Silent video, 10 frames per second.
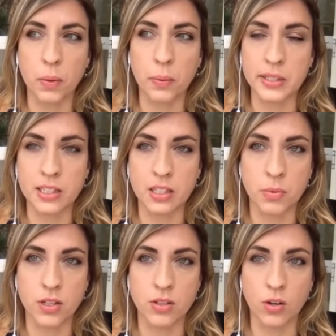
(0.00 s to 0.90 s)
six months
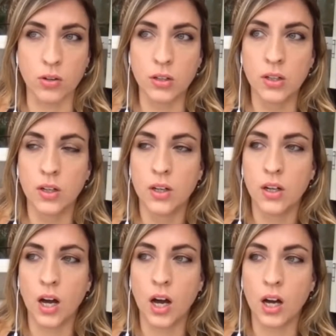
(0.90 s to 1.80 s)
old,
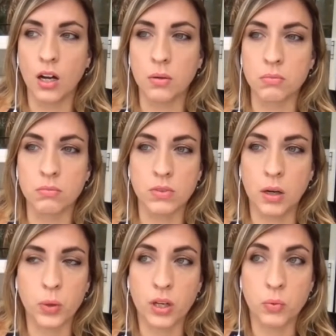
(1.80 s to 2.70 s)
um, and
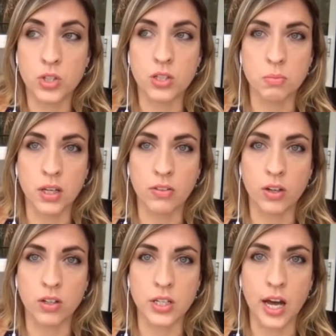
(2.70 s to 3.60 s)
we it was just me and their
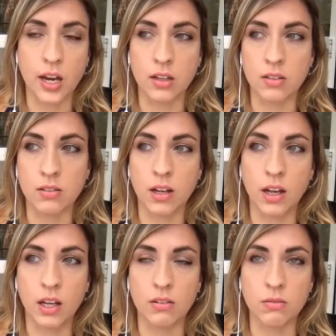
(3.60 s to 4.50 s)
dad, and
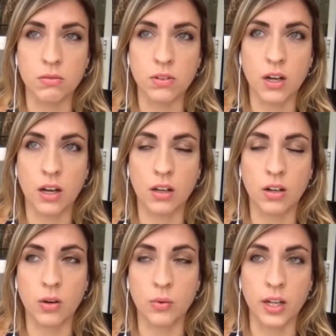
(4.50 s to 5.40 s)
and uh, you know
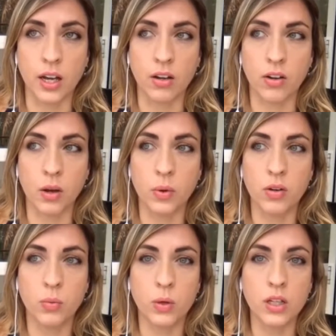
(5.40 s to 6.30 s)
we're like, okay, we could
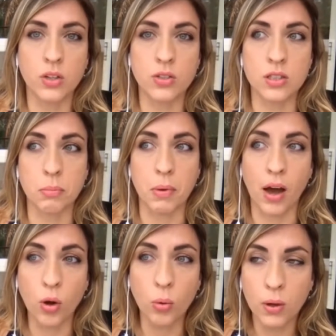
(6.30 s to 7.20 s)
really use some
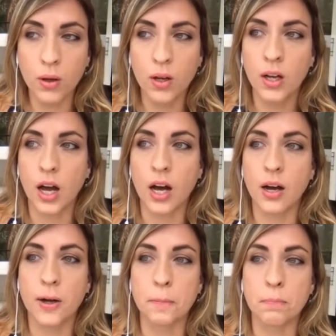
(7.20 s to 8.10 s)
help.
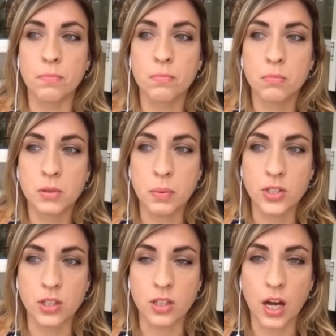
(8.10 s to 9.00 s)
Um,
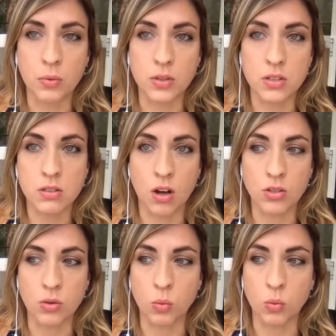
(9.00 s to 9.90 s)
especially I was also
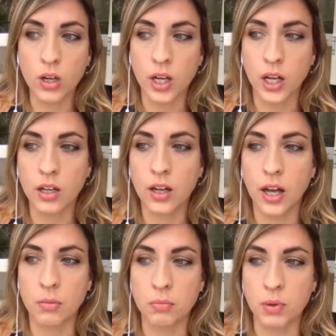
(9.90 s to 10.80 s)
working and
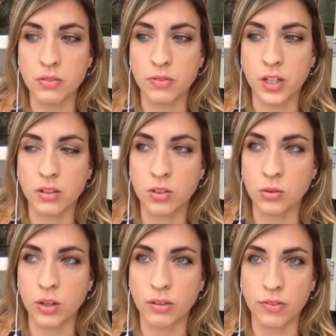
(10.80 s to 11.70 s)
breastfeeding two
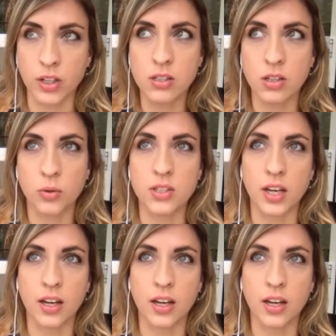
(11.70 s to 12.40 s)
infants. So it was like,